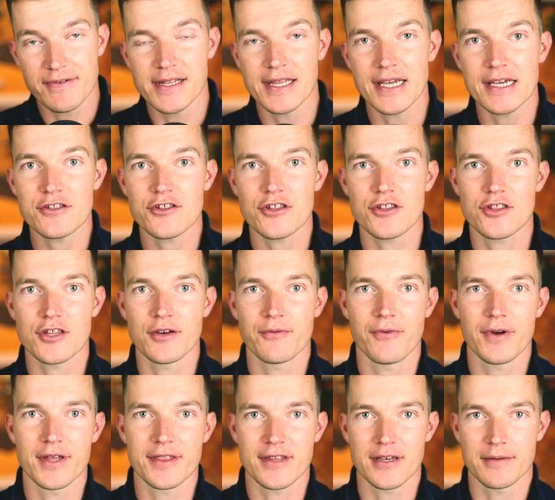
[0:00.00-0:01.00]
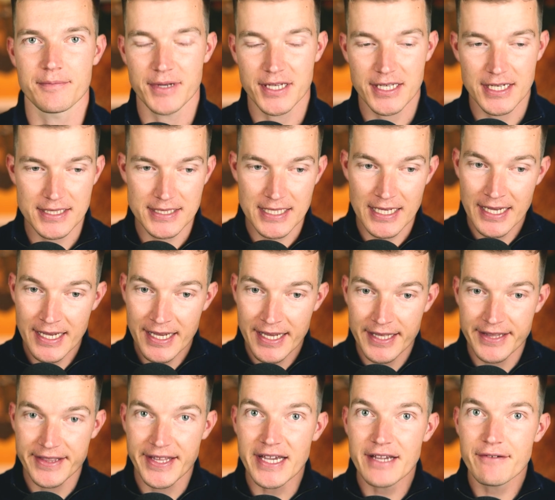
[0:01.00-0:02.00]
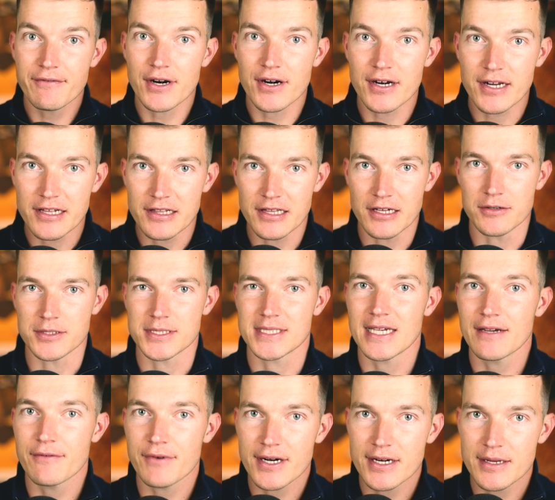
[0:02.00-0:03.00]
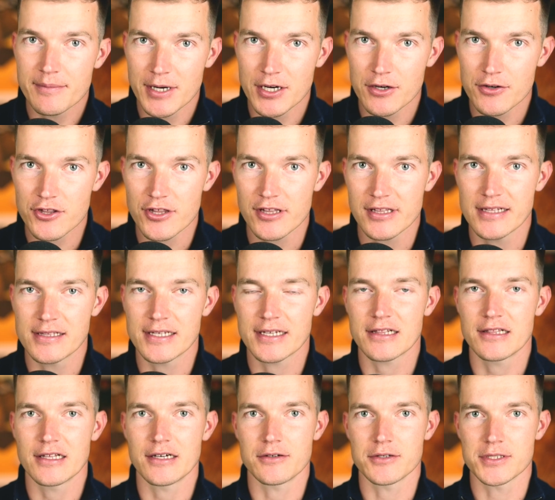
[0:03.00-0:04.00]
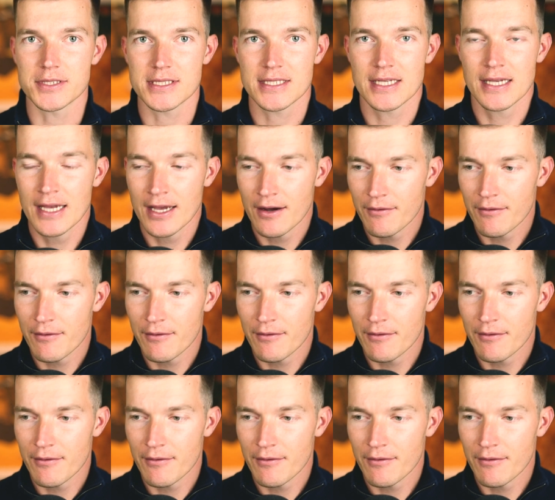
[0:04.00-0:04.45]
relationship with them, because they were closed, they were emotionally closed.